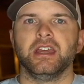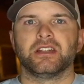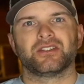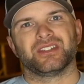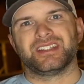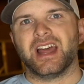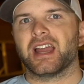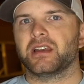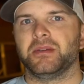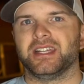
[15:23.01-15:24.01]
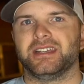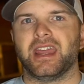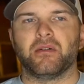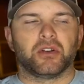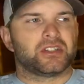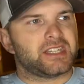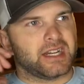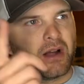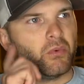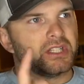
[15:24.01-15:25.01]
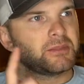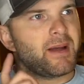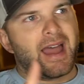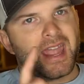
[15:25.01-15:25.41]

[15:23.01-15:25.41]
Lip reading: So it's not going to be a day where you're sitting on one spot